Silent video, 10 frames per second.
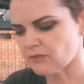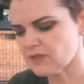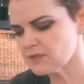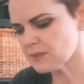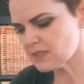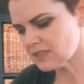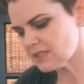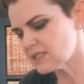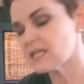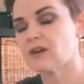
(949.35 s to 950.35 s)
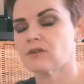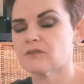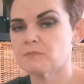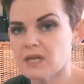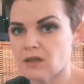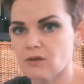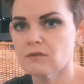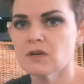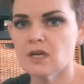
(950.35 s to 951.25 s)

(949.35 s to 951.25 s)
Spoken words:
if this is a decorative pillow,